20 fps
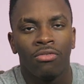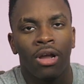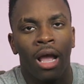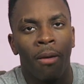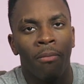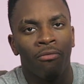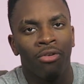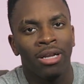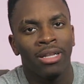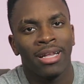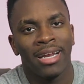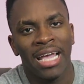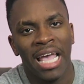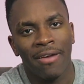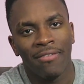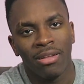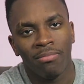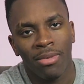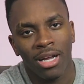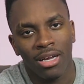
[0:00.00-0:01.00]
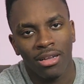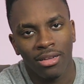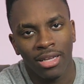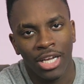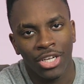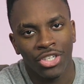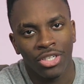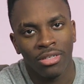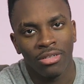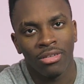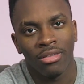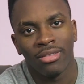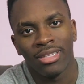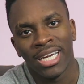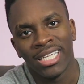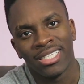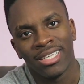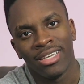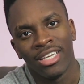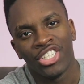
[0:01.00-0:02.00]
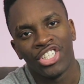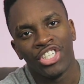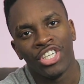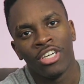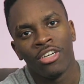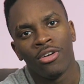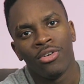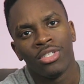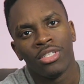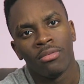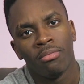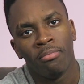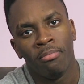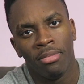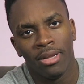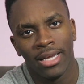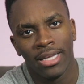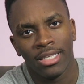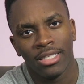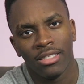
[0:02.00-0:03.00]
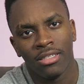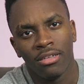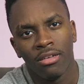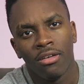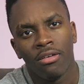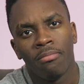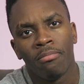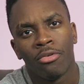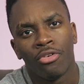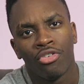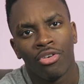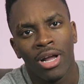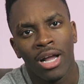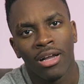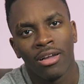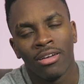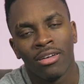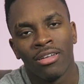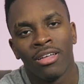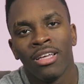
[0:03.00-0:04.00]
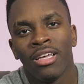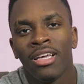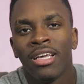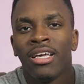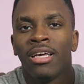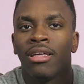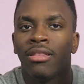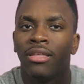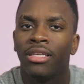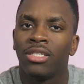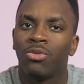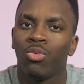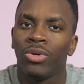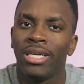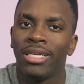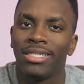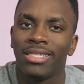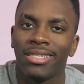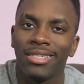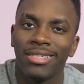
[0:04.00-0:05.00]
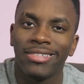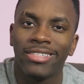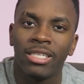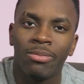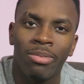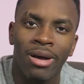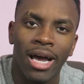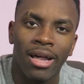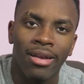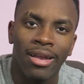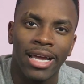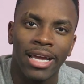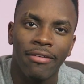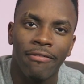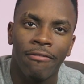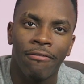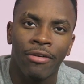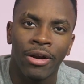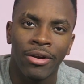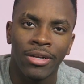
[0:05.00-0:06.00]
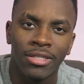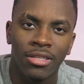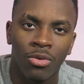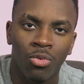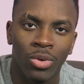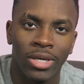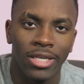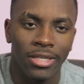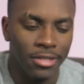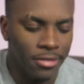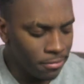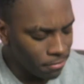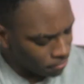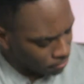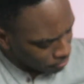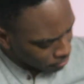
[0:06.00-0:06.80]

I'm really glad I have it in my collection. That is Initio's Blessed Baraka, this week's Spotlight Fragrance of the Week.